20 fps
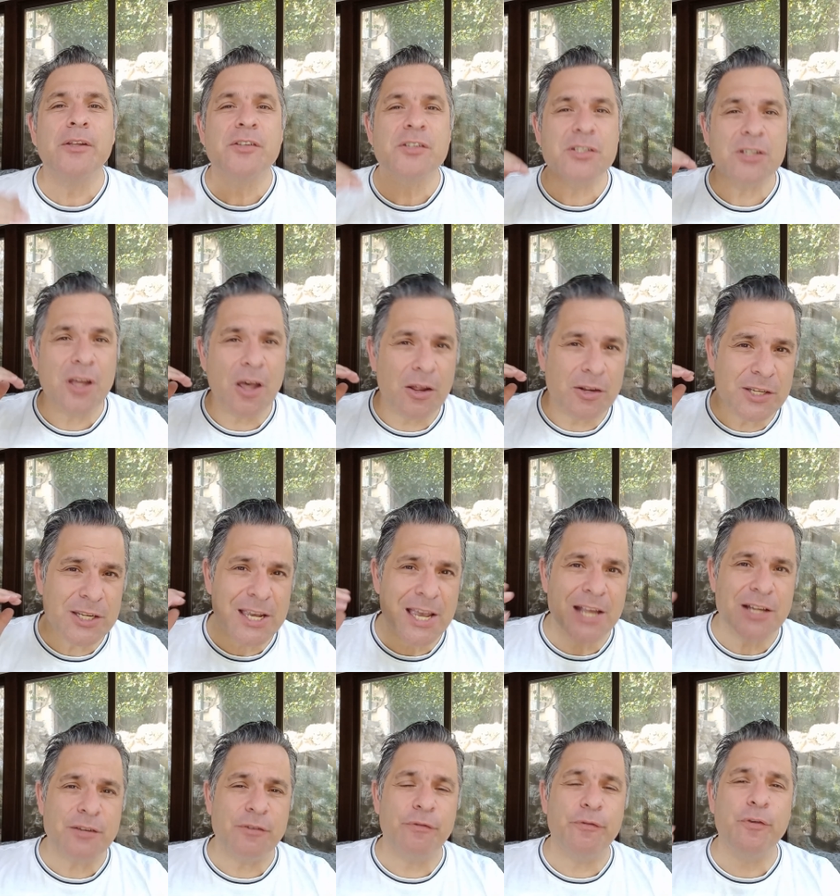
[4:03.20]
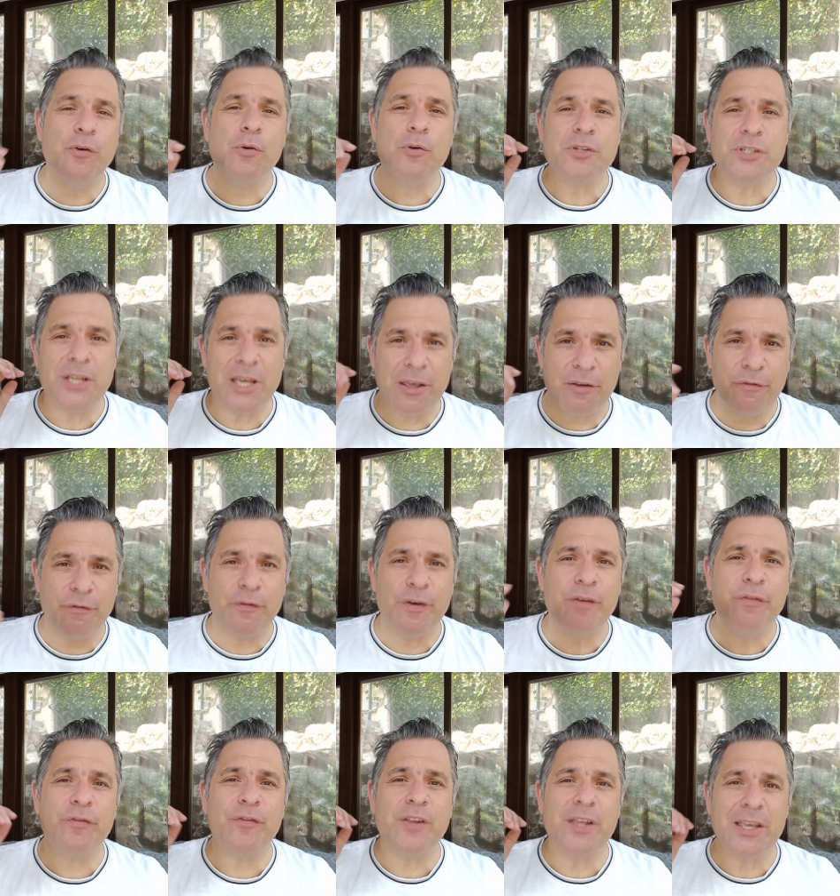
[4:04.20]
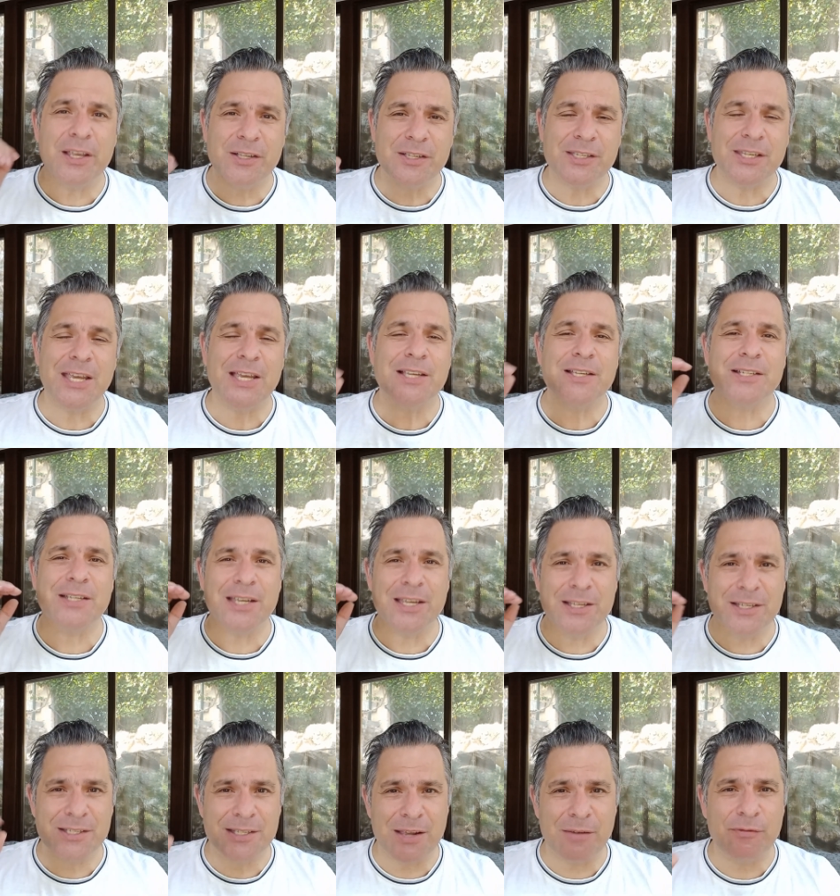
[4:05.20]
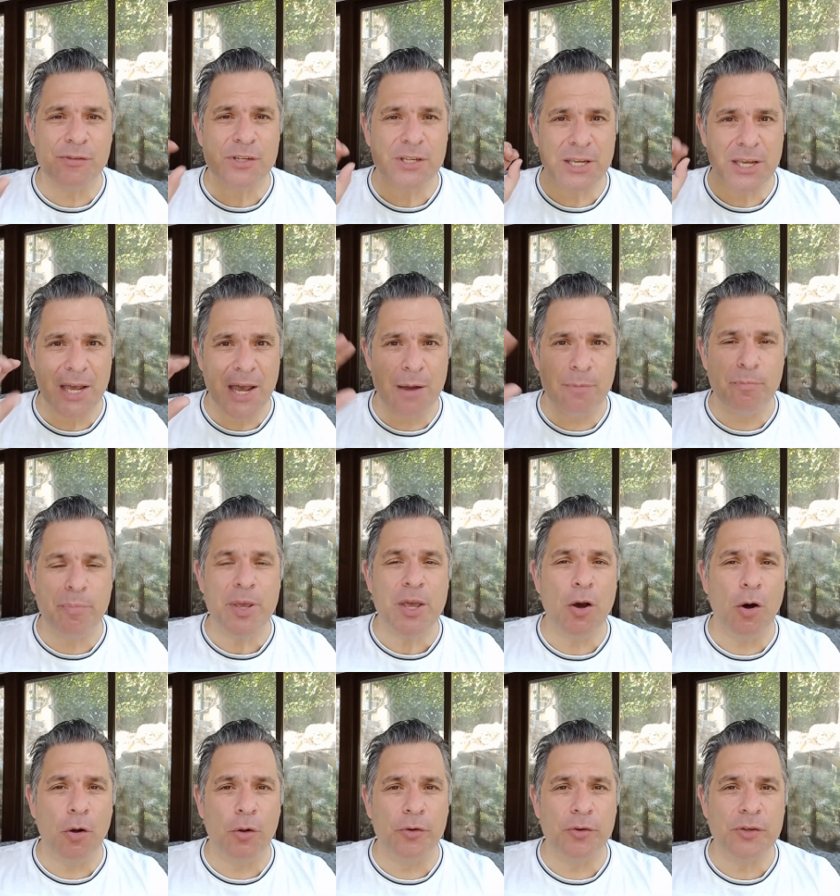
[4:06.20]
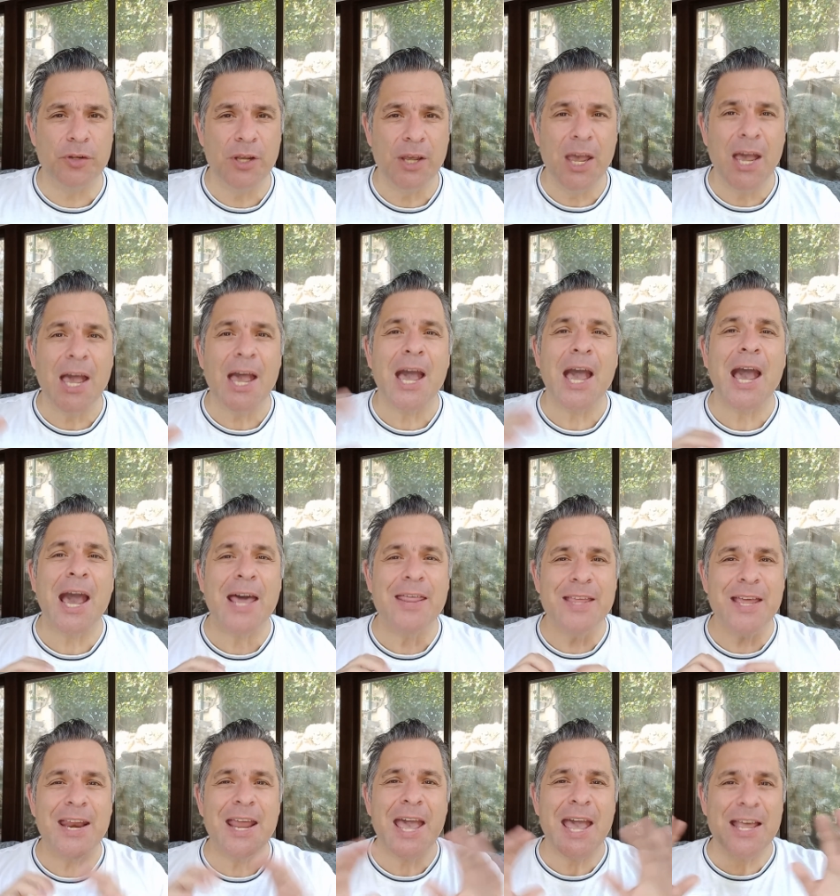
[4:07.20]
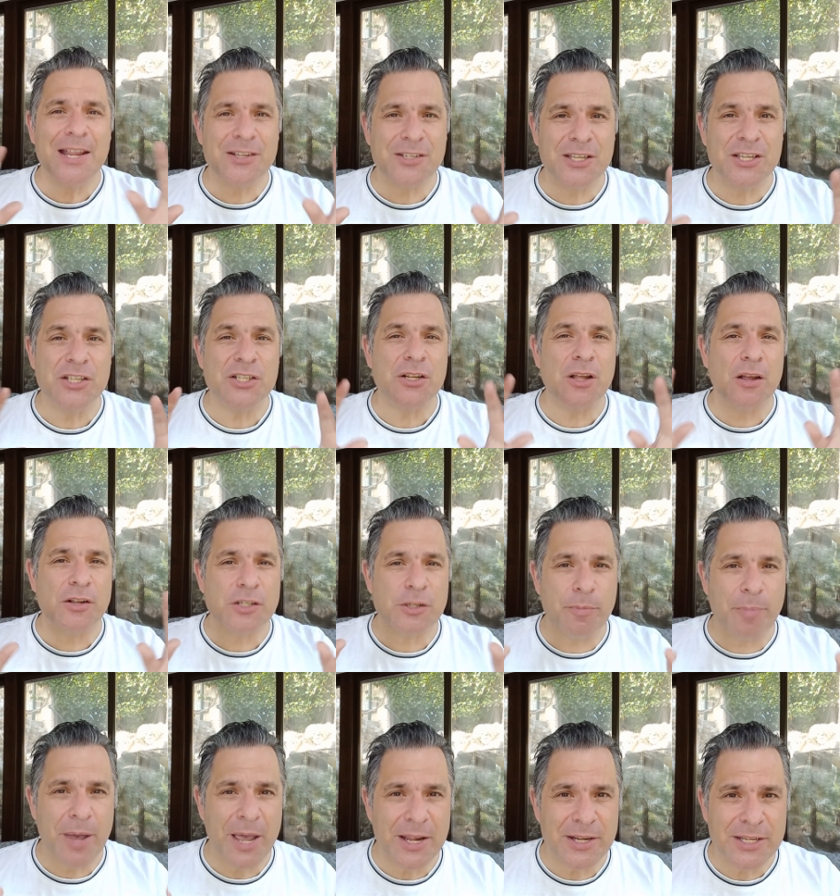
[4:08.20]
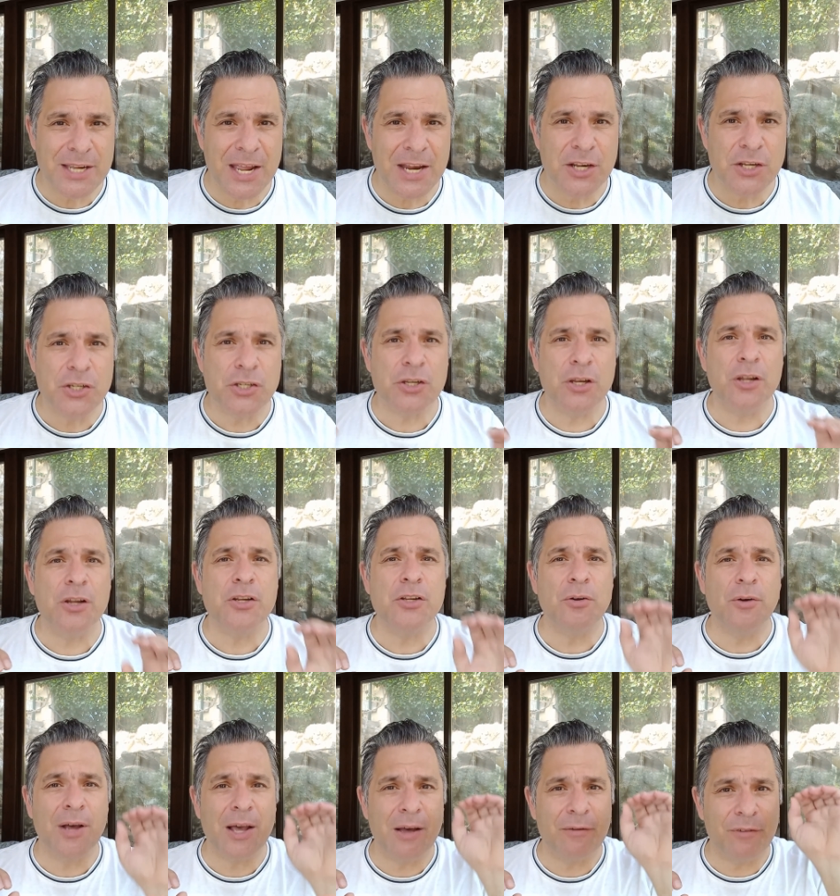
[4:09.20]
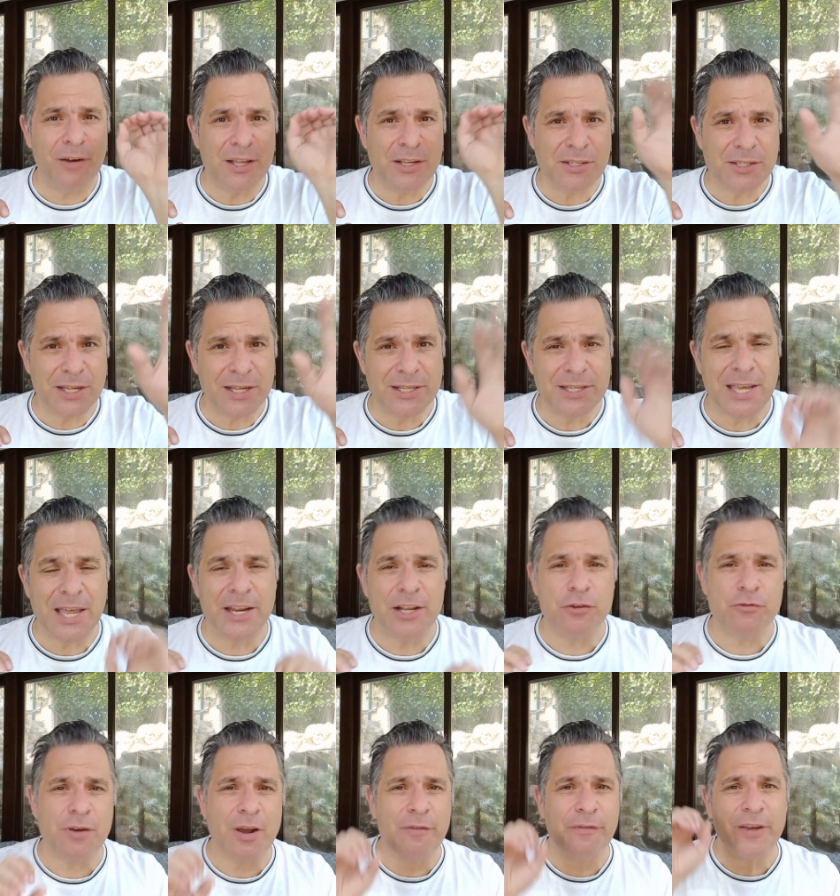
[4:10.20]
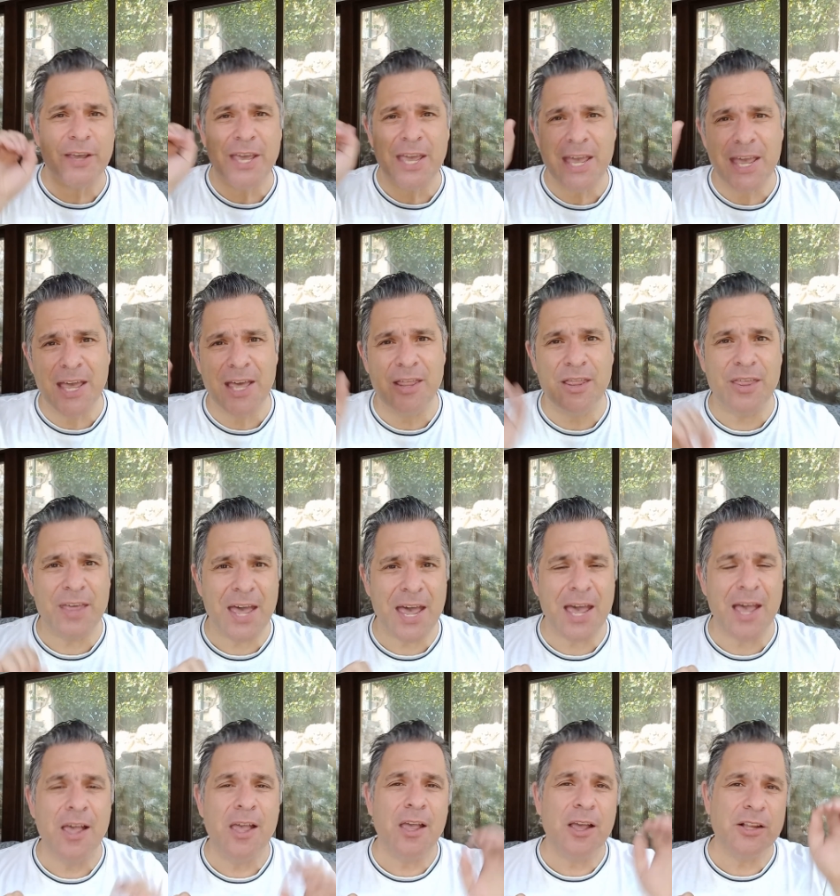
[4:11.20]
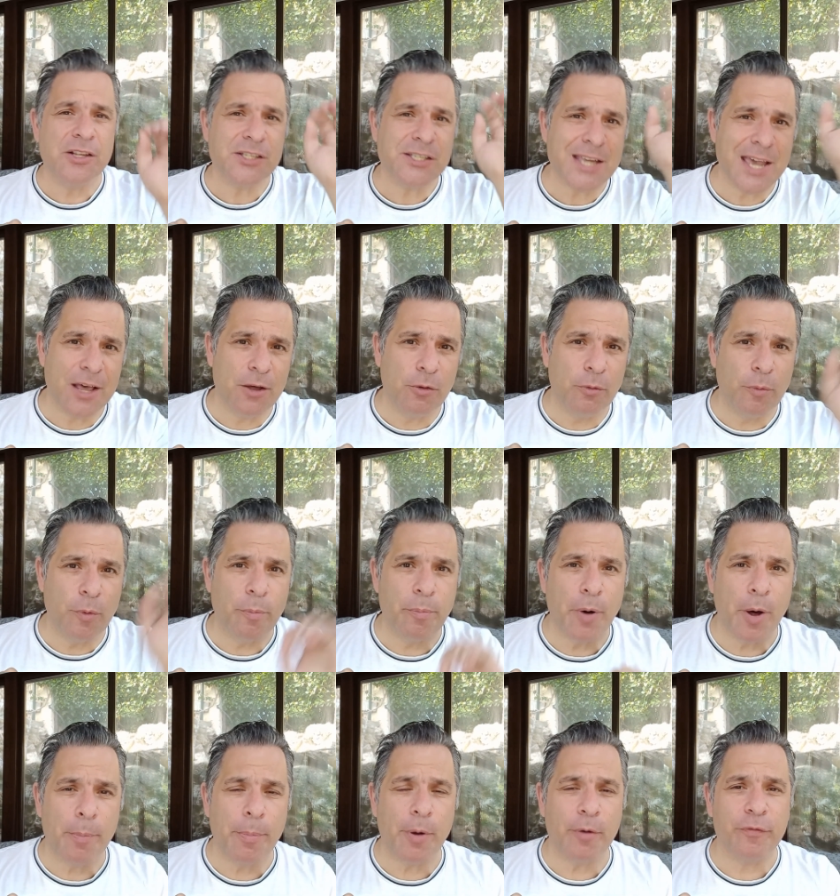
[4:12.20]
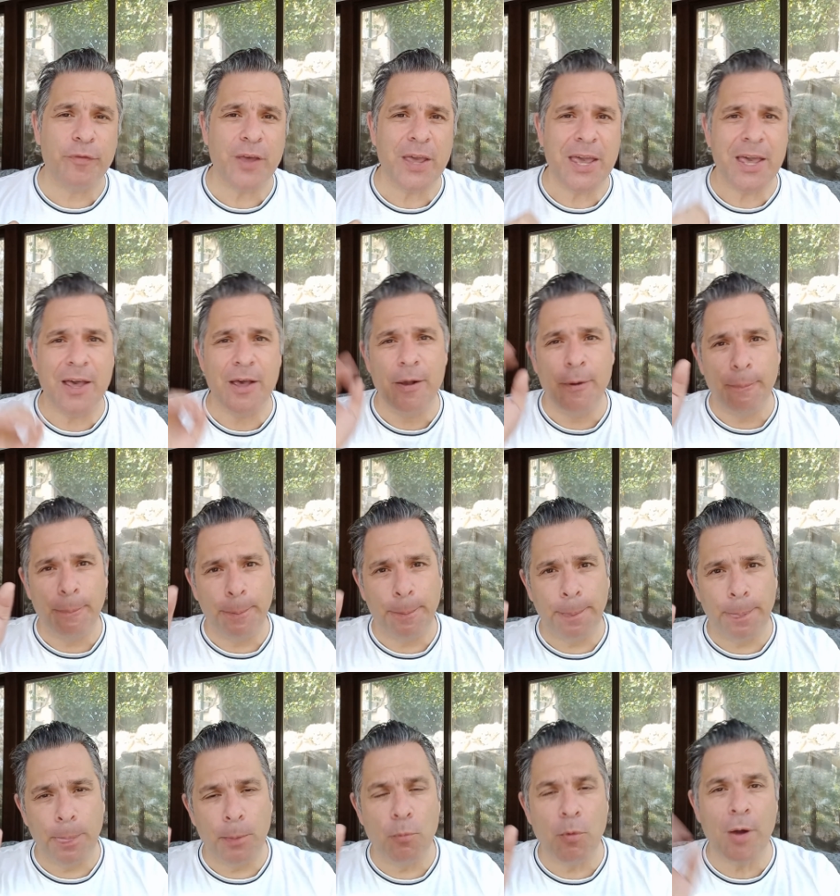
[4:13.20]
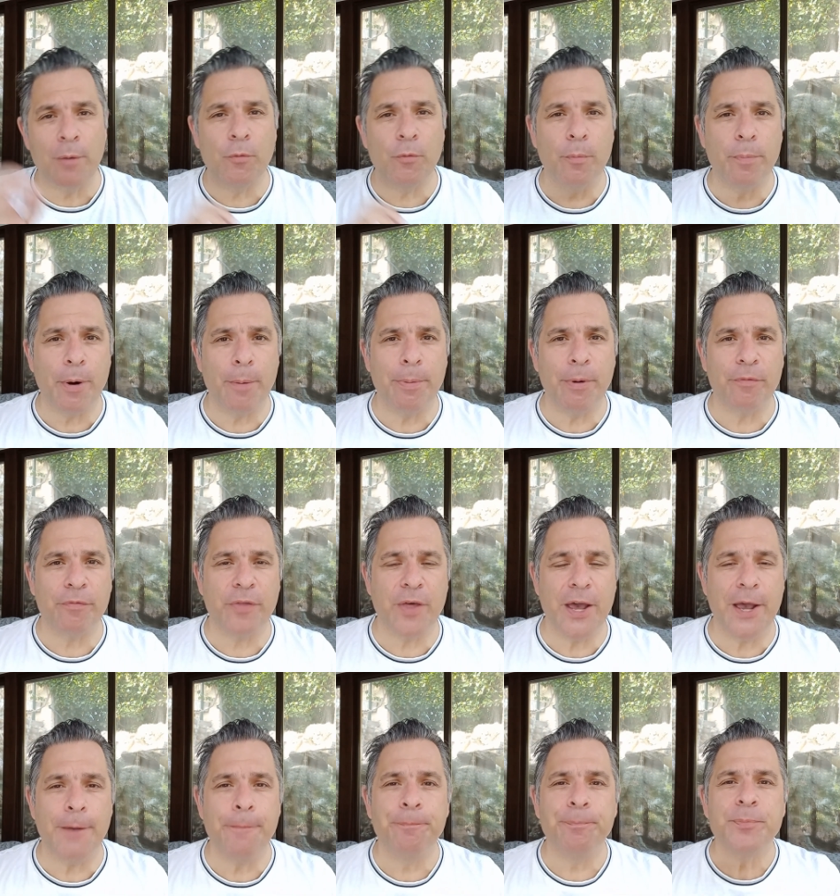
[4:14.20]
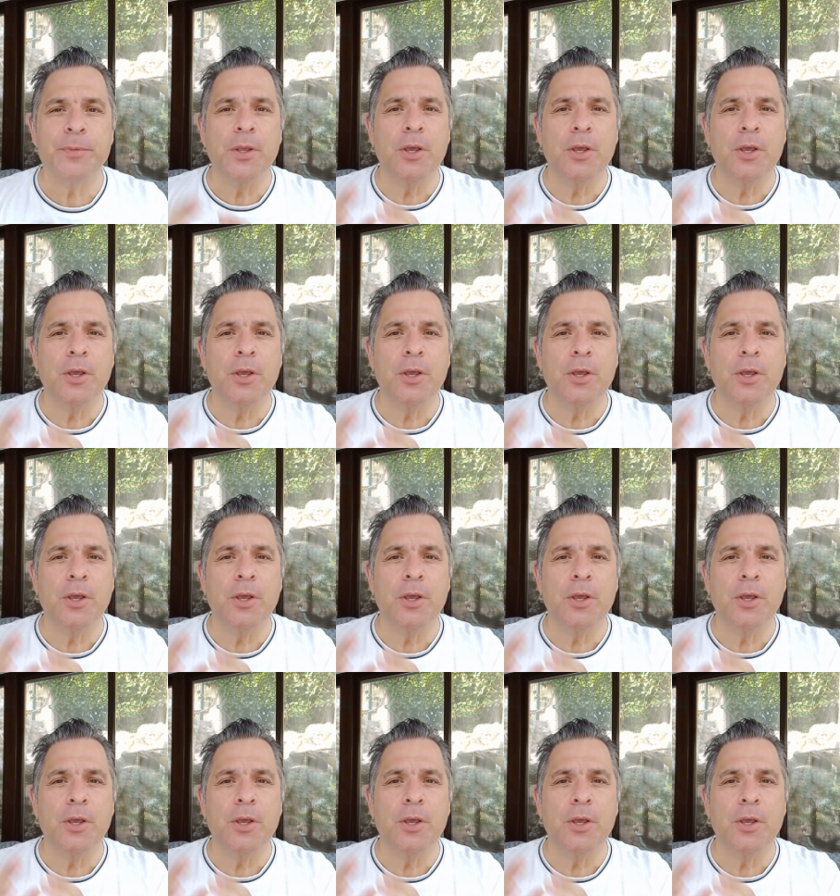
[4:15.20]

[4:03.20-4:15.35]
Start to get to 40, 50, 60, 70 and beyond. And then Etsy starts to pay attention. You'll have listings getting traffic here, there. A sale will pop off here. One will pop off there.